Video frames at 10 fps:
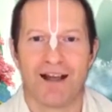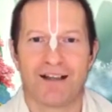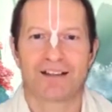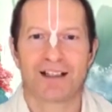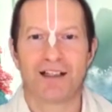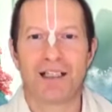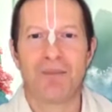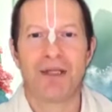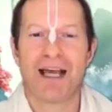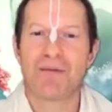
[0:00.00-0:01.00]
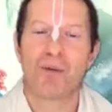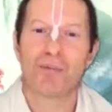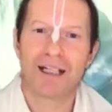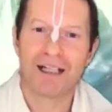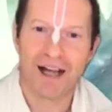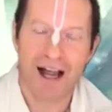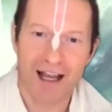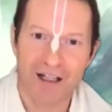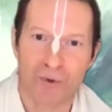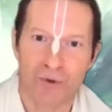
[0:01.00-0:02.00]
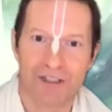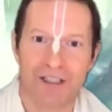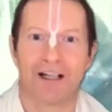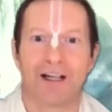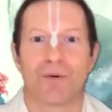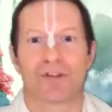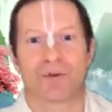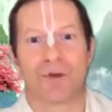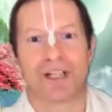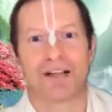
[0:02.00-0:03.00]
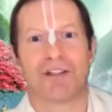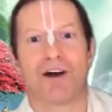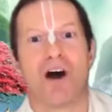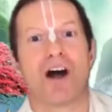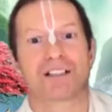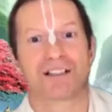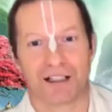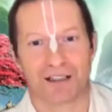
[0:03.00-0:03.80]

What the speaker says: Until he became completely exhausted and was almost having a heart attack.